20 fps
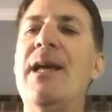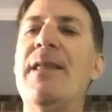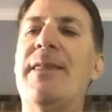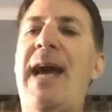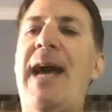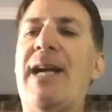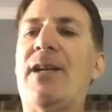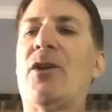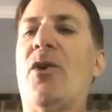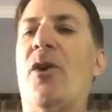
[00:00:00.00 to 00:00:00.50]

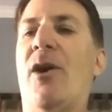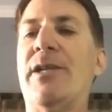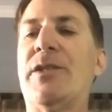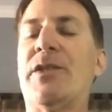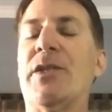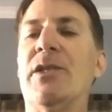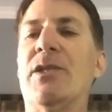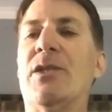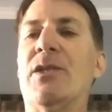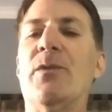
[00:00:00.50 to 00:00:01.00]
That
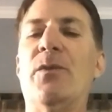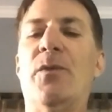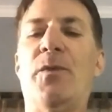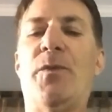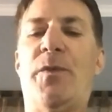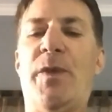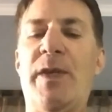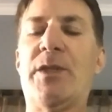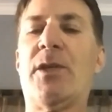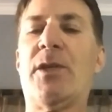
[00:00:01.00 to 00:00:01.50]
causes
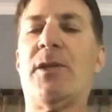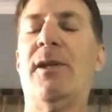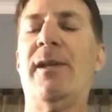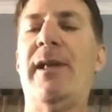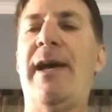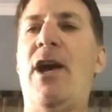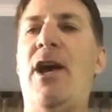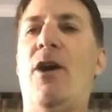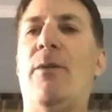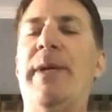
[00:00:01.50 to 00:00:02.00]

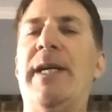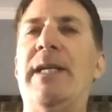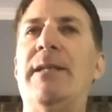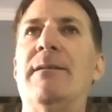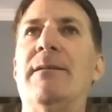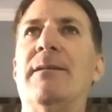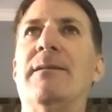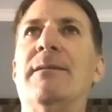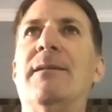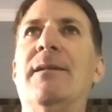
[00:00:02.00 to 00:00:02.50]
physical
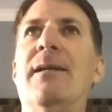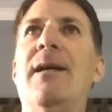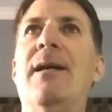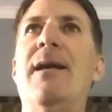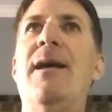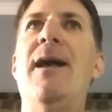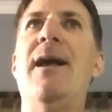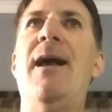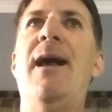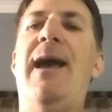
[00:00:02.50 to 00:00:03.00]
ailment
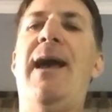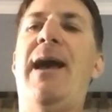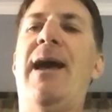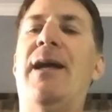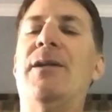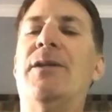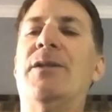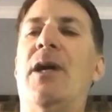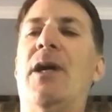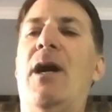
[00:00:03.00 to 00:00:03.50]

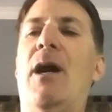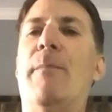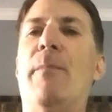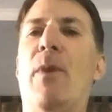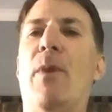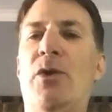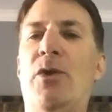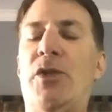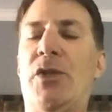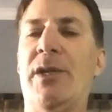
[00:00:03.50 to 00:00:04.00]
and
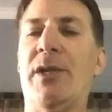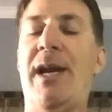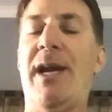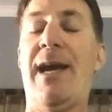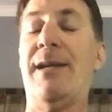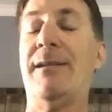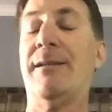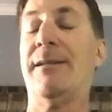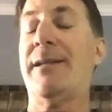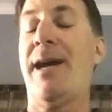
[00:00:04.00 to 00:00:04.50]
emotion
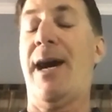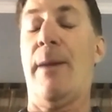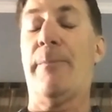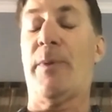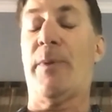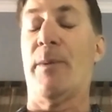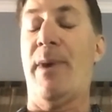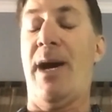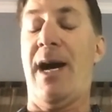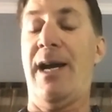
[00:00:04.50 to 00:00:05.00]
and
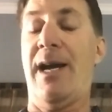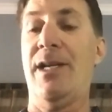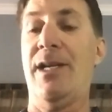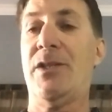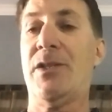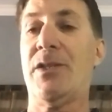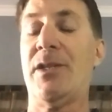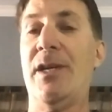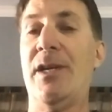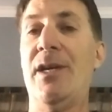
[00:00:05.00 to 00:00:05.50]

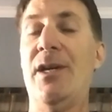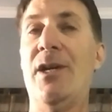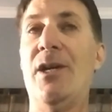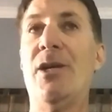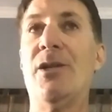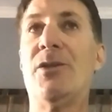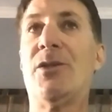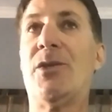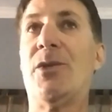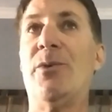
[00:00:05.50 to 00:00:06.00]
compromise
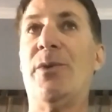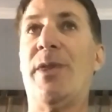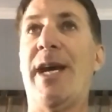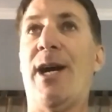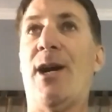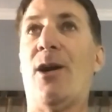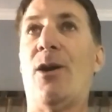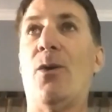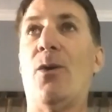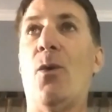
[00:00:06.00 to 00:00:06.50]
to
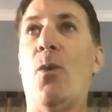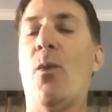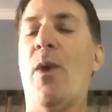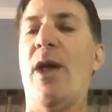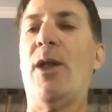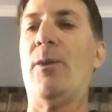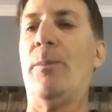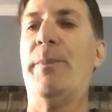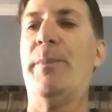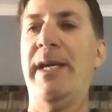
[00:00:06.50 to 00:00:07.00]
their
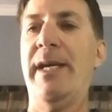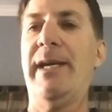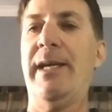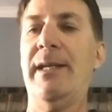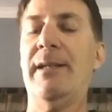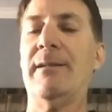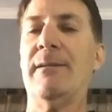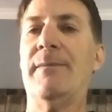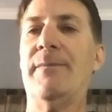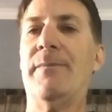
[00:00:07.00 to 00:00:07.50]
well-being.